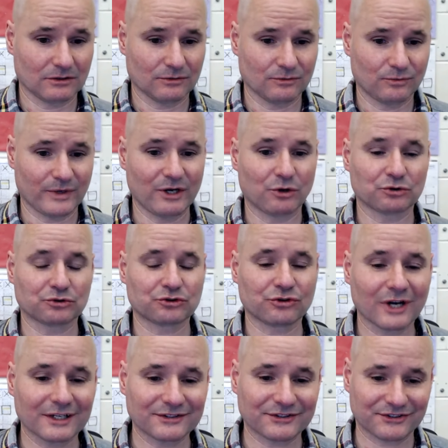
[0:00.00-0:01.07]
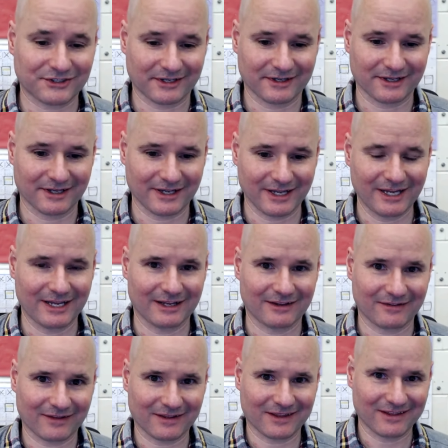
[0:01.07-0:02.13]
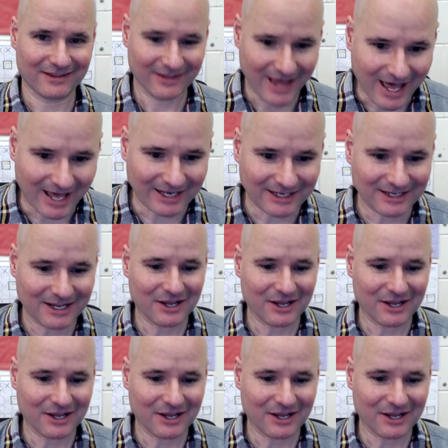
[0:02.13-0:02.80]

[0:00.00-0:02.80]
we don't trust in that.